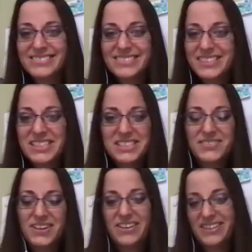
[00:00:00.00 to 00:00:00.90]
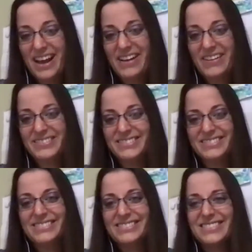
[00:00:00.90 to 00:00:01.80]
You just figure it out.
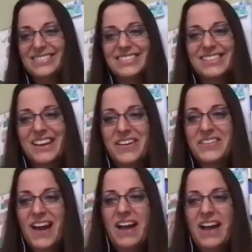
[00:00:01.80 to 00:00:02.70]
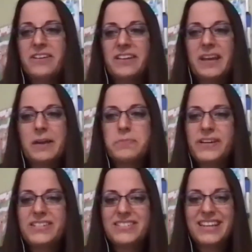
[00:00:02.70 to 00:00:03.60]
So I really
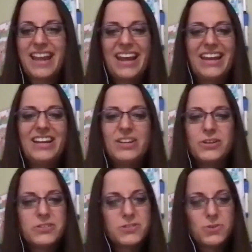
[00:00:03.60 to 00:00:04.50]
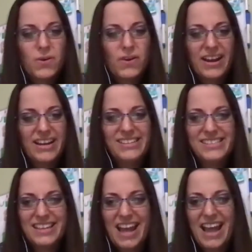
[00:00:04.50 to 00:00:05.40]
appreciate your story
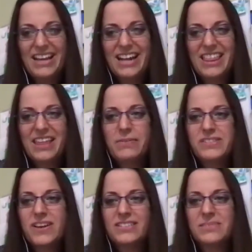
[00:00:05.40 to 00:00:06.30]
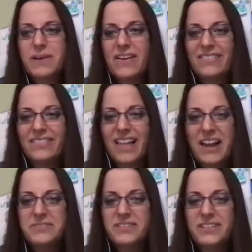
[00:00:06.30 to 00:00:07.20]
today. And I think we talked about a lot
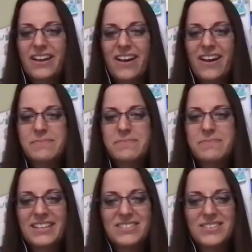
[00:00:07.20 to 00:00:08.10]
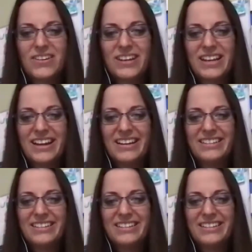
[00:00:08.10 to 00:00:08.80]
of really awesome things, Sharnita.